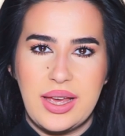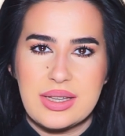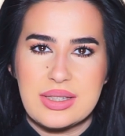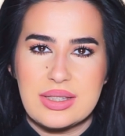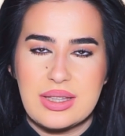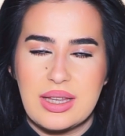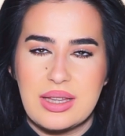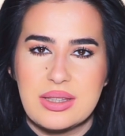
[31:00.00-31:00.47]

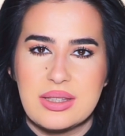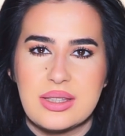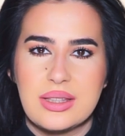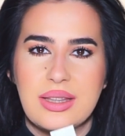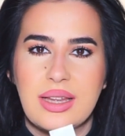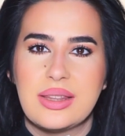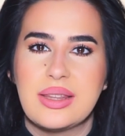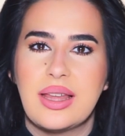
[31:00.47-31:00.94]

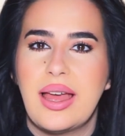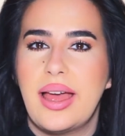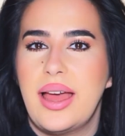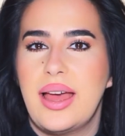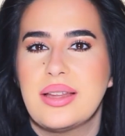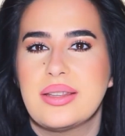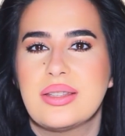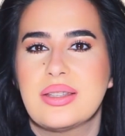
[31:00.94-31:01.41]
accent that
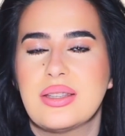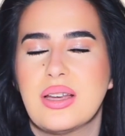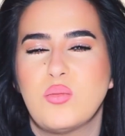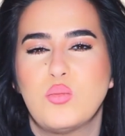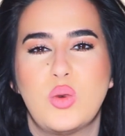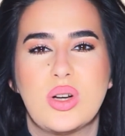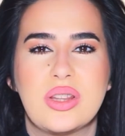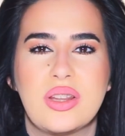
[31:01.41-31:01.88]
adds
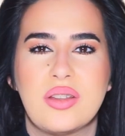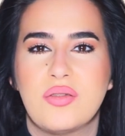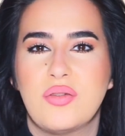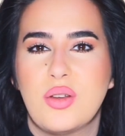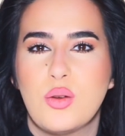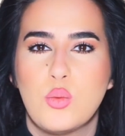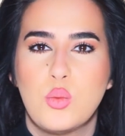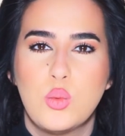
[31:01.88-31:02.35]
somewhat
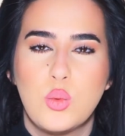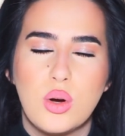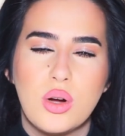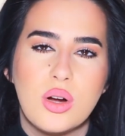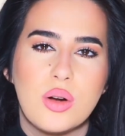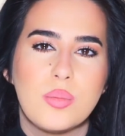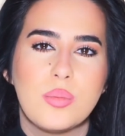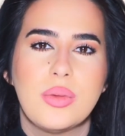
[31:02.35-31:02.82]
of a
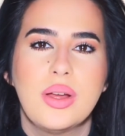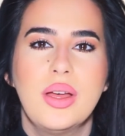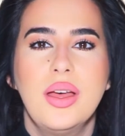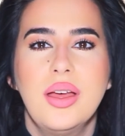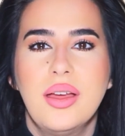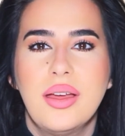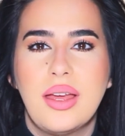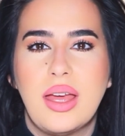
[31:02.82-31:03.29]
warm
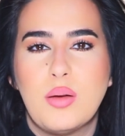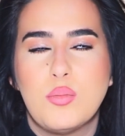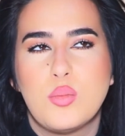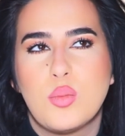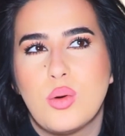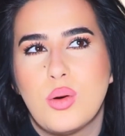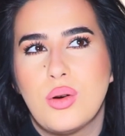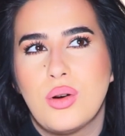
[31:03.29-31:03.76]

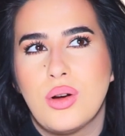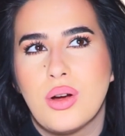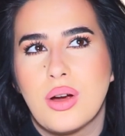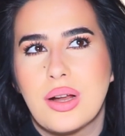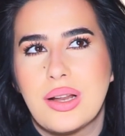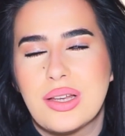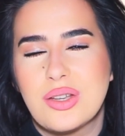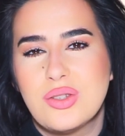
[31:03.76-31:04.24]
and
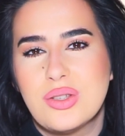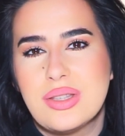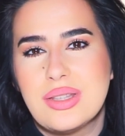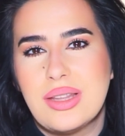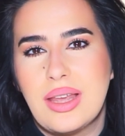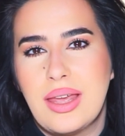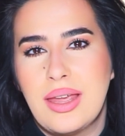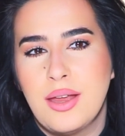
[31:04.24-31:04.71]
more, let's
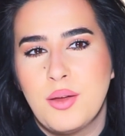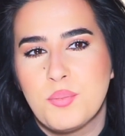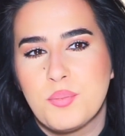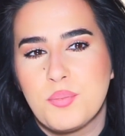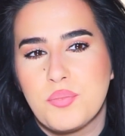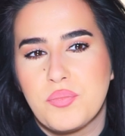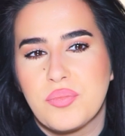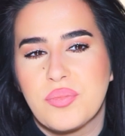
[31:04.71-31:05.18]
just
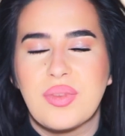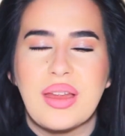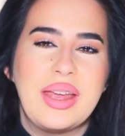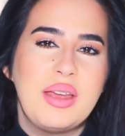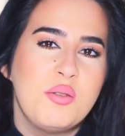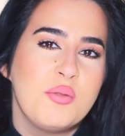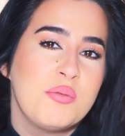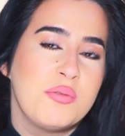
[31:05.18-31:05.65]
say,
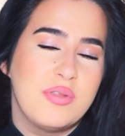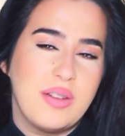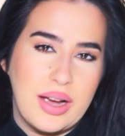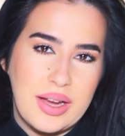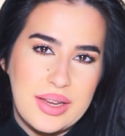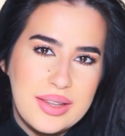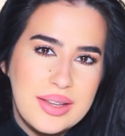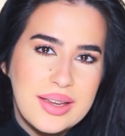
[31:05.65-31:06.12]

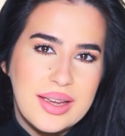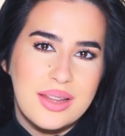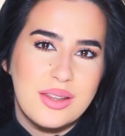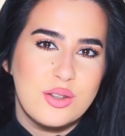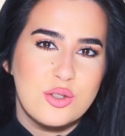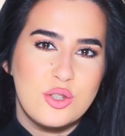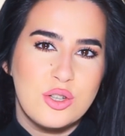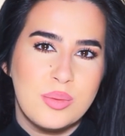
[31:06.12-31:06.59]
inviting
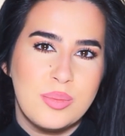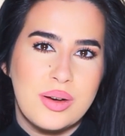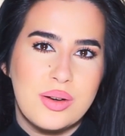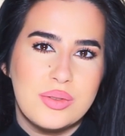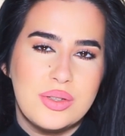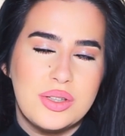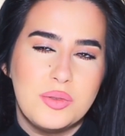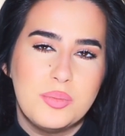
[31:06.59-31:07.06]
energy
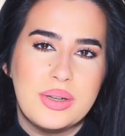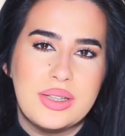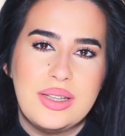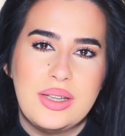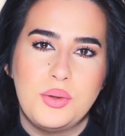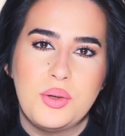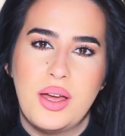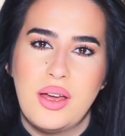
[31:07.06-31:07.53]
about it,
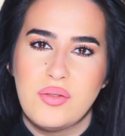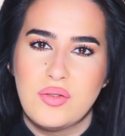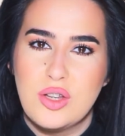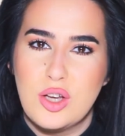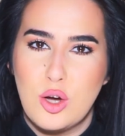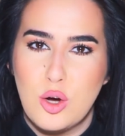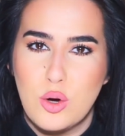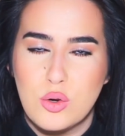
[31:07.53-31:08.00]
but then you have
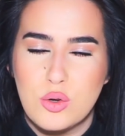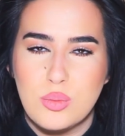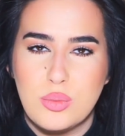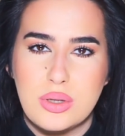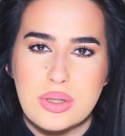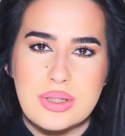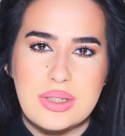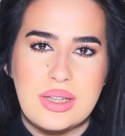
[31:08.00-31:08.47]
the oak
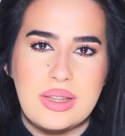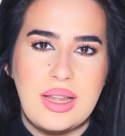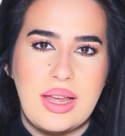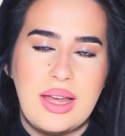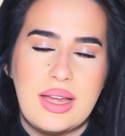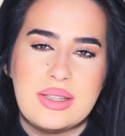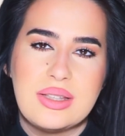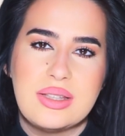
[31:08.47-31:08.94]
moss that
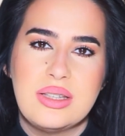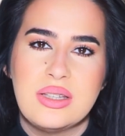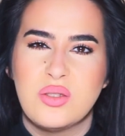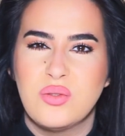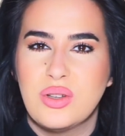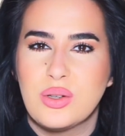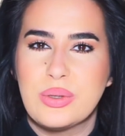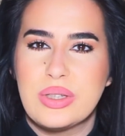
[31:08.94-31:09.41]
adds
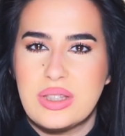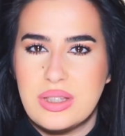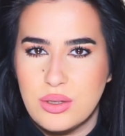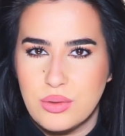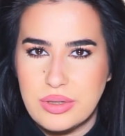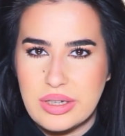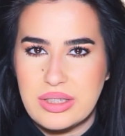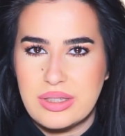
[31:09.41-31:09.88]
this very
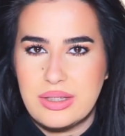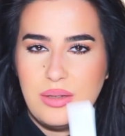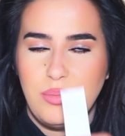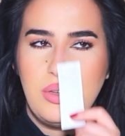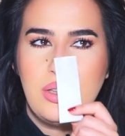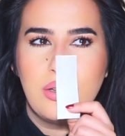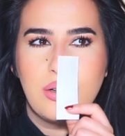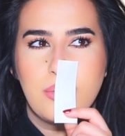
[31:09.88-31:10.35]
serious
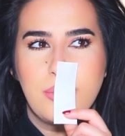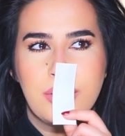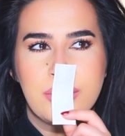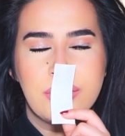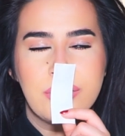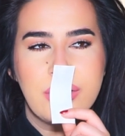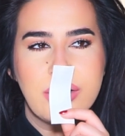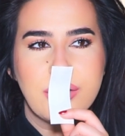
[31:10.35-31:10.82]
demeanor
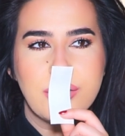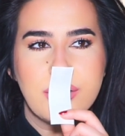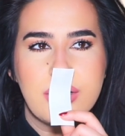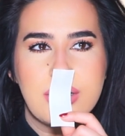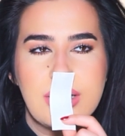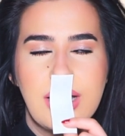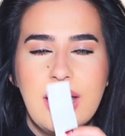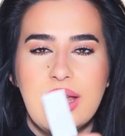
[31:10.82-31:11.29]
about the
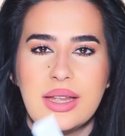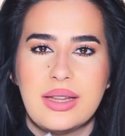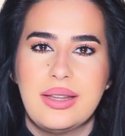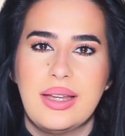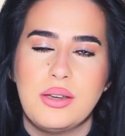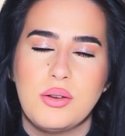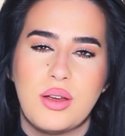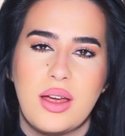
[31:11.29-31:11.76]
fragrance.
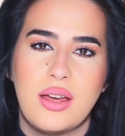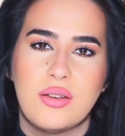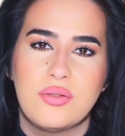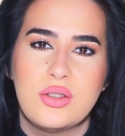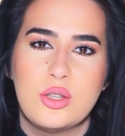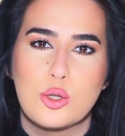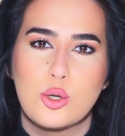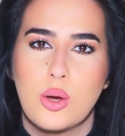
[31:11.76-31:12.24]
Then you
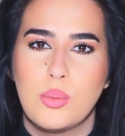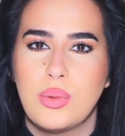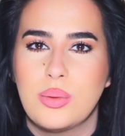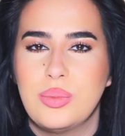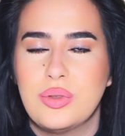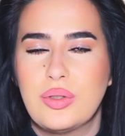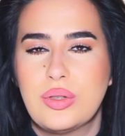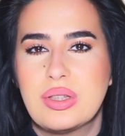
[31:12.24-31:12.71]
have this
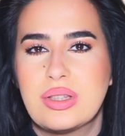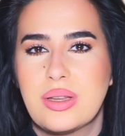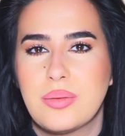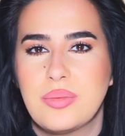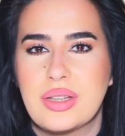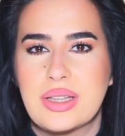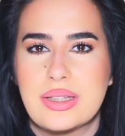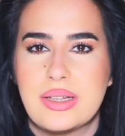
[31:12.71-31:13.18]
combo between
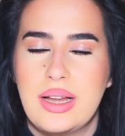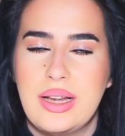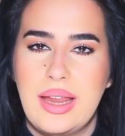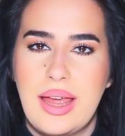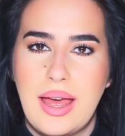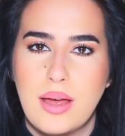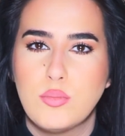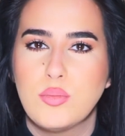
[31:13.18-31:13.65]
something
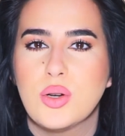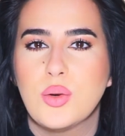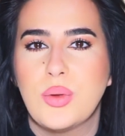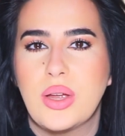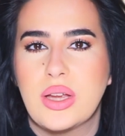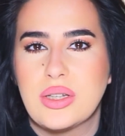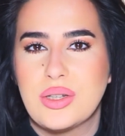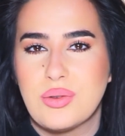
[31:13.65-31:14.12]
slightly
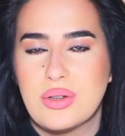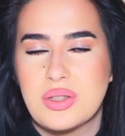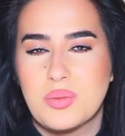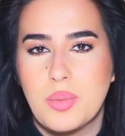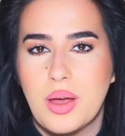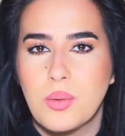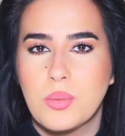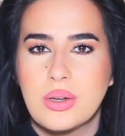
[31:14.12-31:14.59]
ambery and
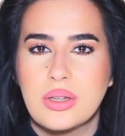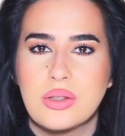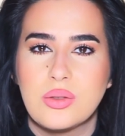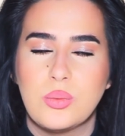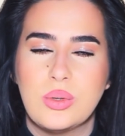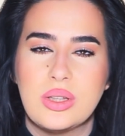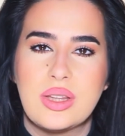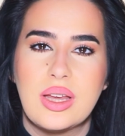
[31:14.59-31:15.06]

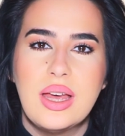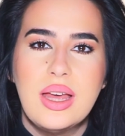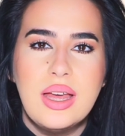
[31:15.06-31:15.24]
transparent with